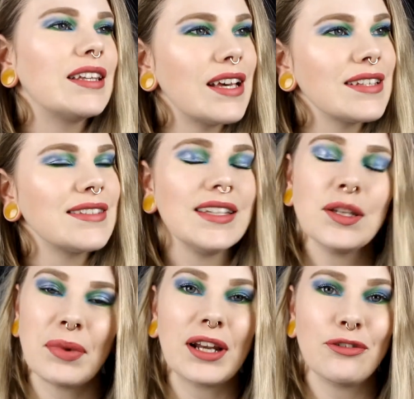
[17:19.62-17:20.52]

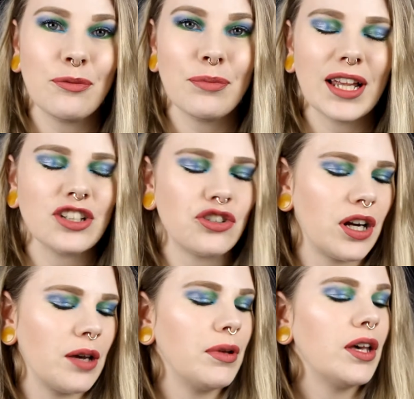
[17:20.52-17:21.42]
Hasina palette from Blush
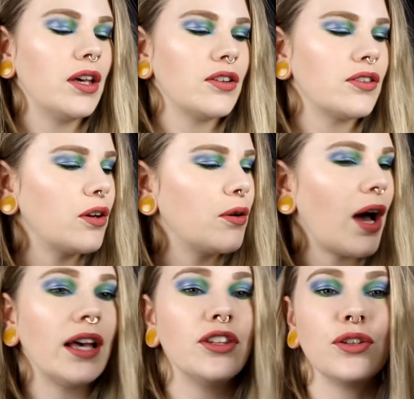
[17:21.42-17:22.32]
Tribe. So
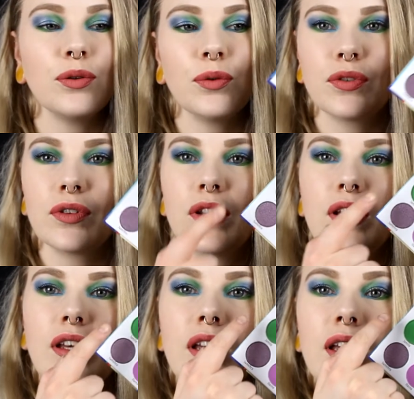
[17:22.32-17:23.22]
I used
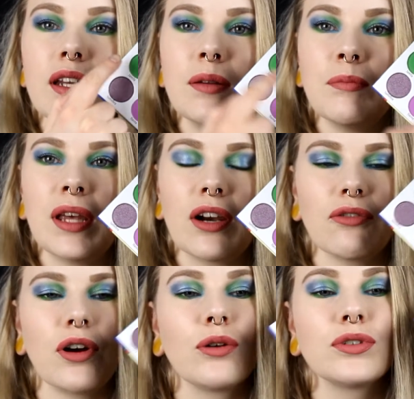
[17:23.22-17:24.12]
the middle
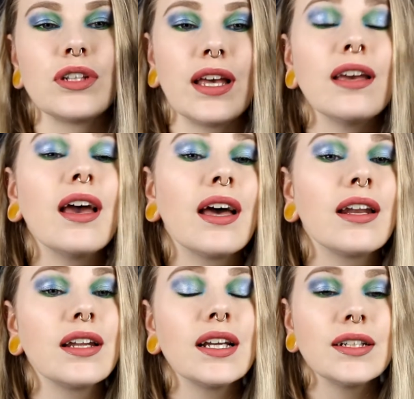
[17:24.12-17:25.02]
row today and